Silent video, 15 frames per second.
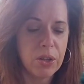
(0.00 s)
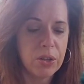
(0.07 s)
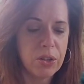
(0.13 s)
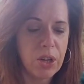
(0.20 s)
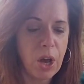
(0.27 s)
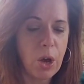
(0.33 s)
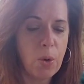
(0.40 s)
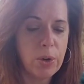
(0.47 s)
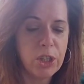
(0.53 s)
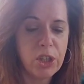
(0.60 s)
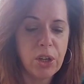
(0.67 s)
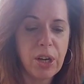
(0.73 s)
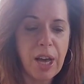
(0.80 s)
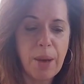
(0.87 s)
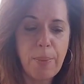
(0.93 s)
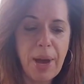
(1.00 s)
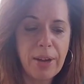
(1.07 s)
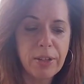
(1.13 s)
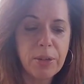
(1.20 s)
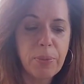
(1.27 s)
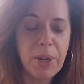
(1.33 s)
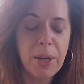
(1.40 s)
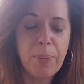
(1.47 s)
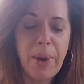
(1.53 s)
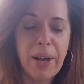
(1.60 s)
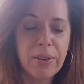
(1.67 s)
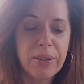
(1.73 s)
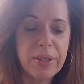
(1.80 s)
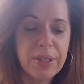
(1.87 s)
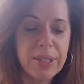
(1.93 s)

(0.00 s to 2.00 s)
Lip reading: So it should come out to be about